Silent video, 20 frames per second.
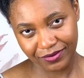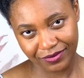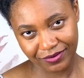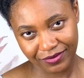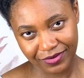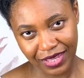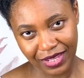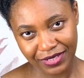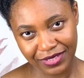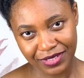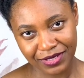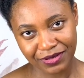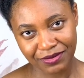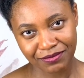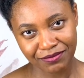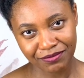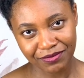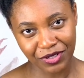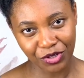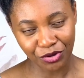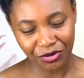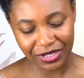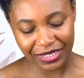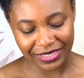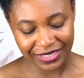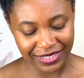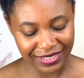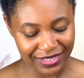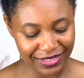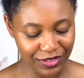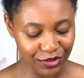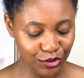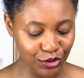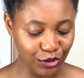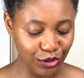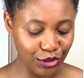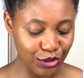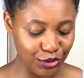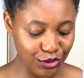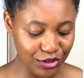that's grease you know
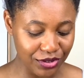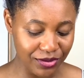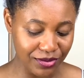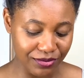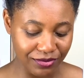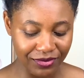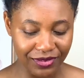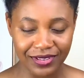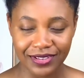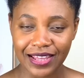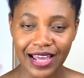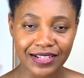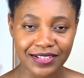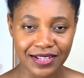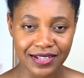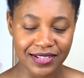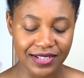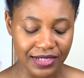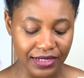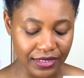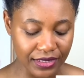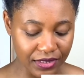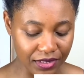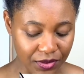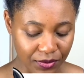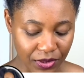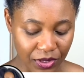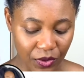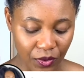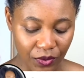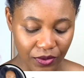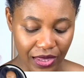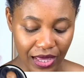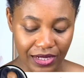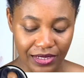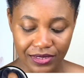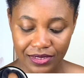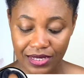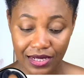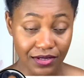you that's a sealant we know
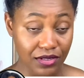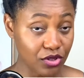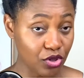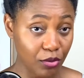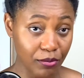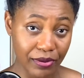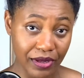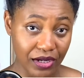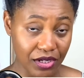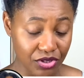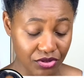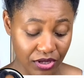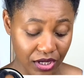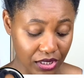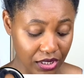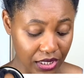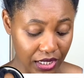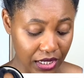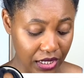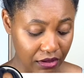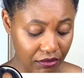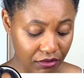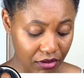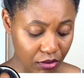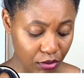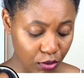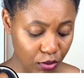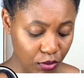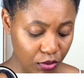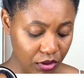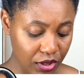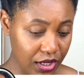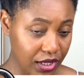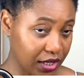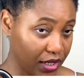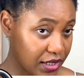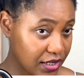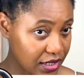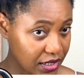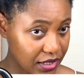that does not penetrate the hair at all
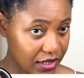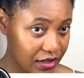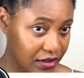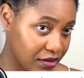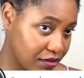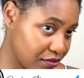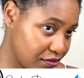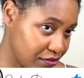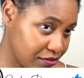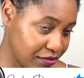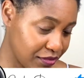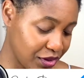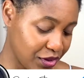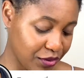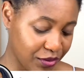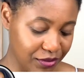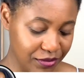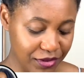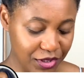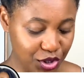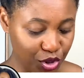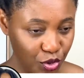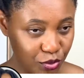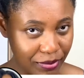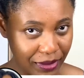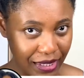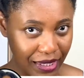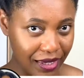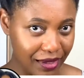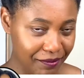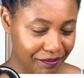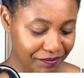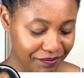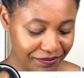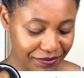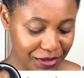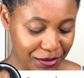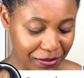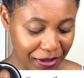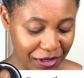you know it's too big
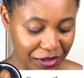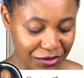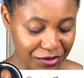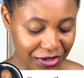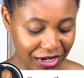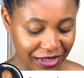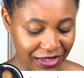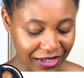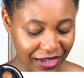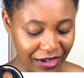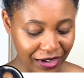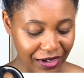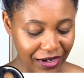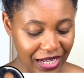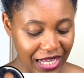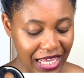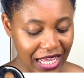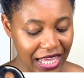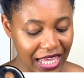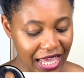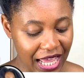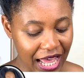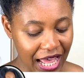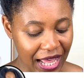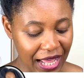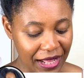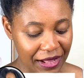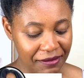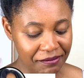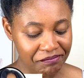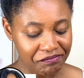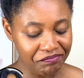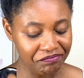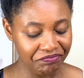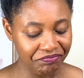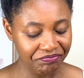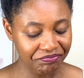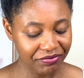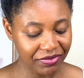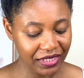to penetrate the hair um,
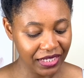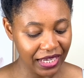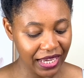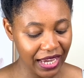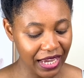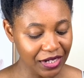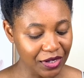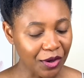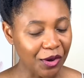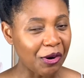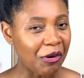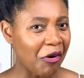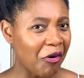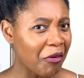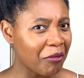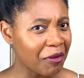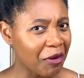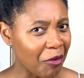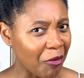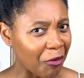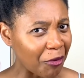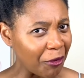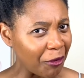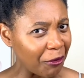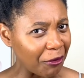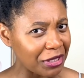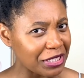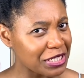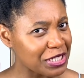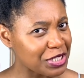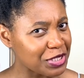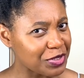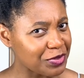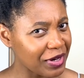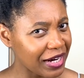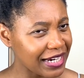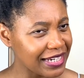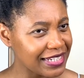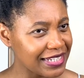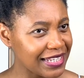and jojoba oil it's
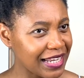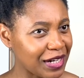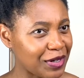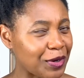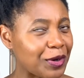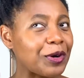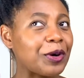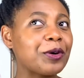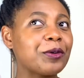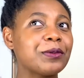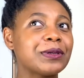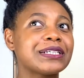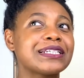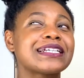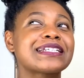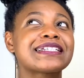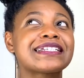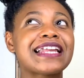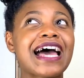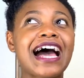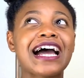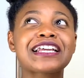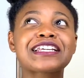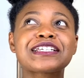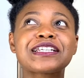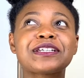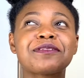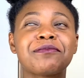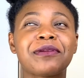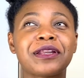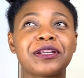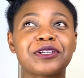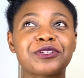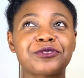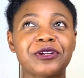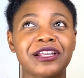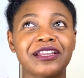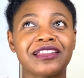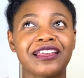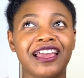strange that jojoba doesn't actually
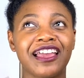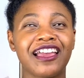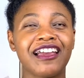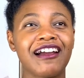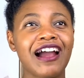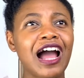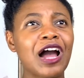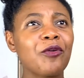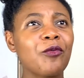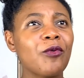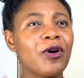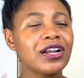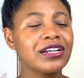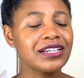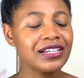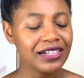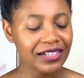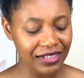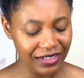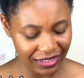penetrate the hair i wonder